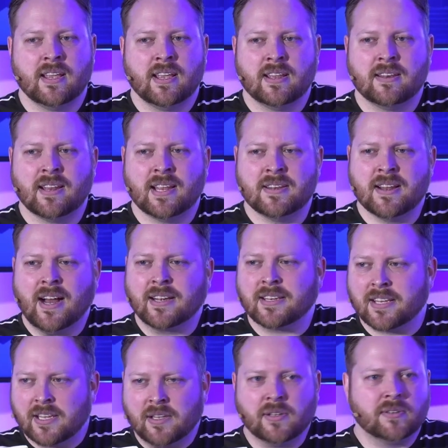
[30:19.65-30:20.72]
And
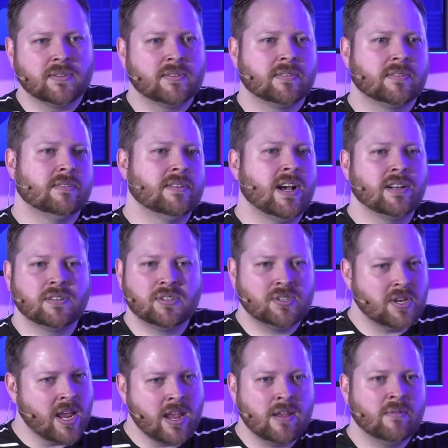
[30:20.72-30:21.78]
not guilt, not
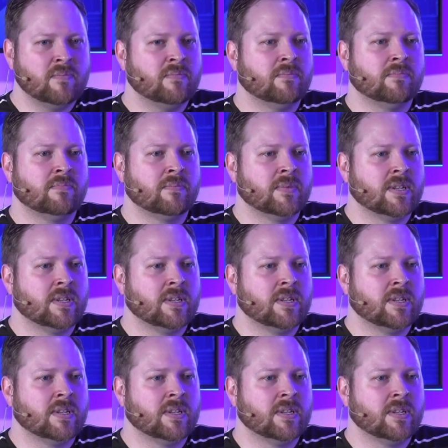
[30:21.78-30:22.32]
shame,